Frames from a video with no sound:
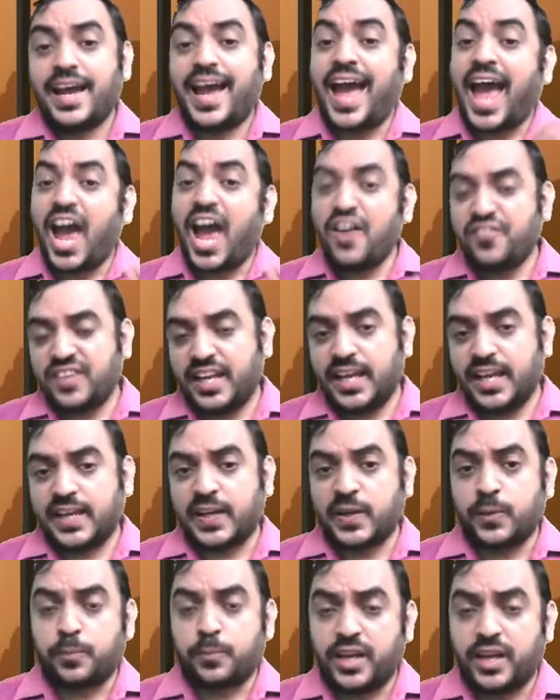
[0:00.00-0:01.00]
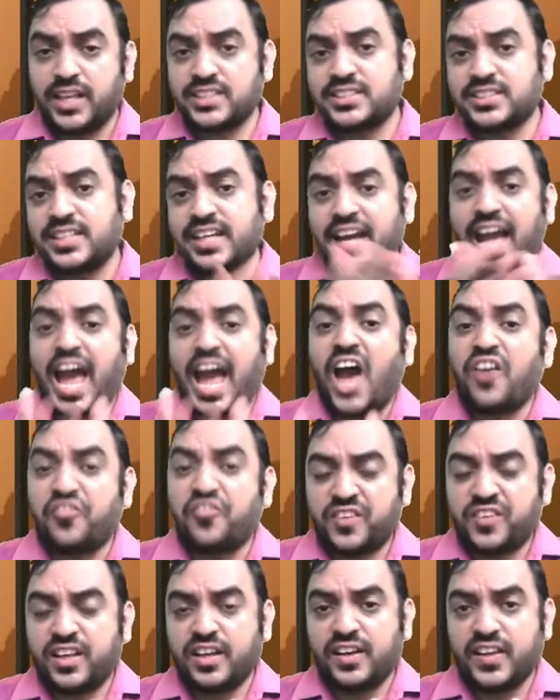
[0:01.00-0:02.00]
have taken place
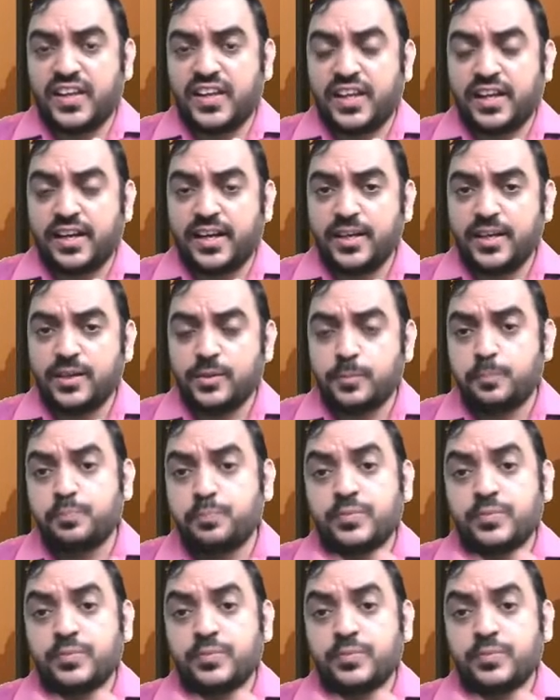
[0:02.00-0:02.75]
after year end